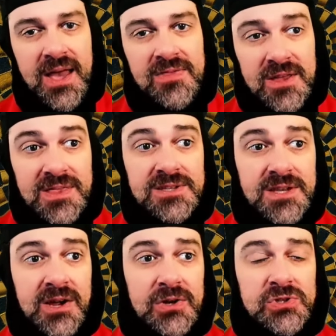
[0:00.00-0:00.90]
that this
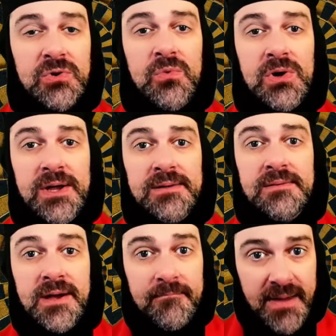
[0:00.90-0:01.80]
character would
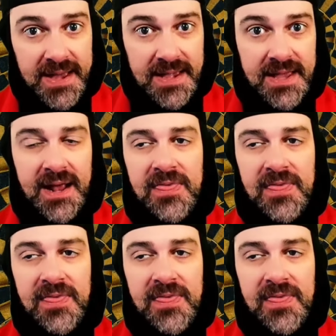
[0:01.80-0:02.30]
come back again.